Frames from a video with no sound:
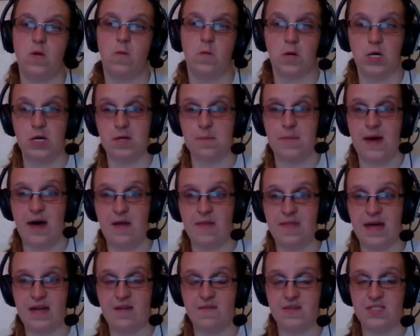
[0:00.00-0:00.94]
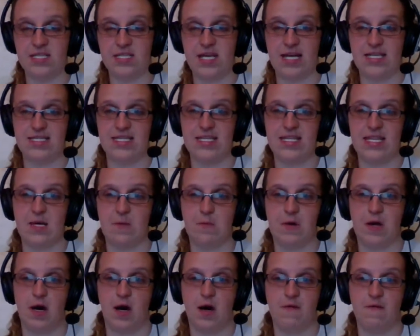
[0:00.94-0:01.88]
word-of-mouth advertising. They would
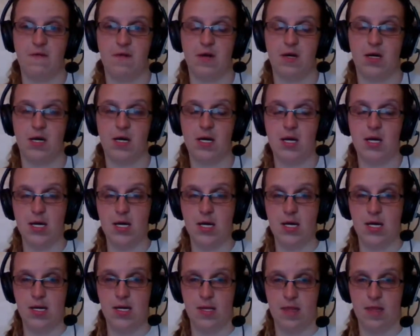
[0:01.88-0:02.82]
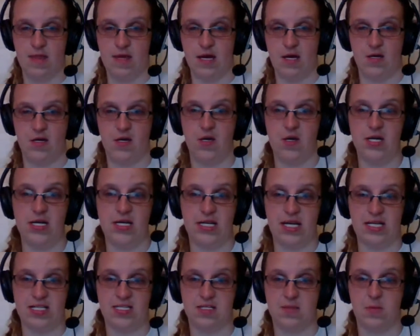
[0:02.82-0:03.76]
offer their current
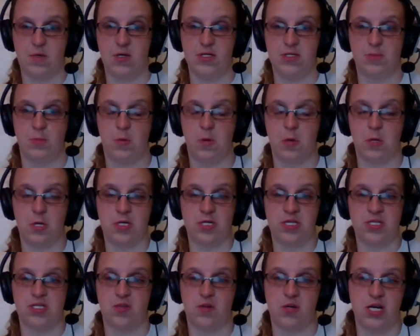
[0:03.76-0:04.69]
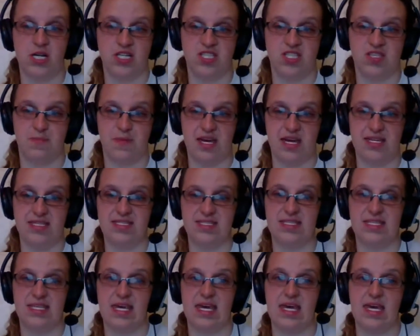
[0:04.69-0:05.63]
customers more storage space
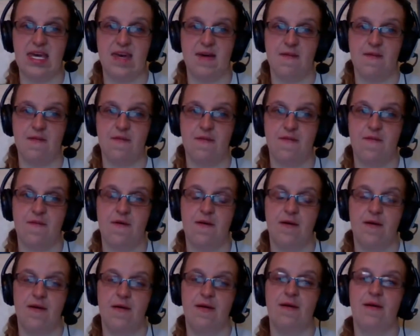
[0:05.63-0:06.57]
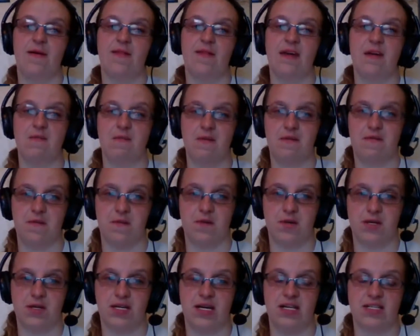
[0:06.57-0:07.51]
if they
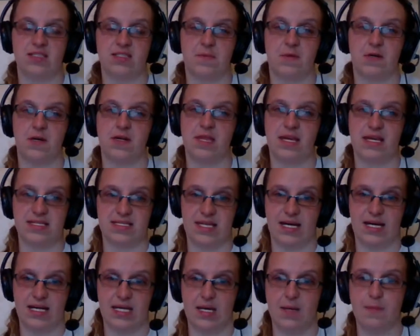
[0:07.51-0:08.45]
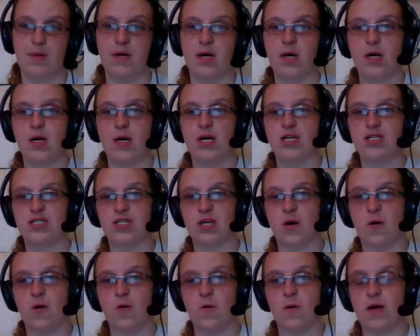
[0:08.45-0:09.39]
referred a customer and they signed up.
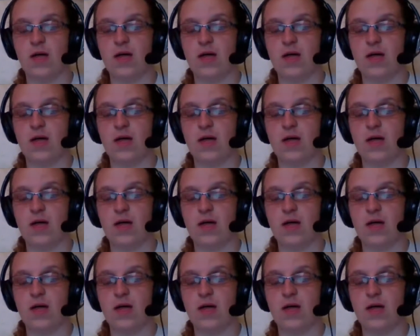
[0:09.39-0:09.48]
So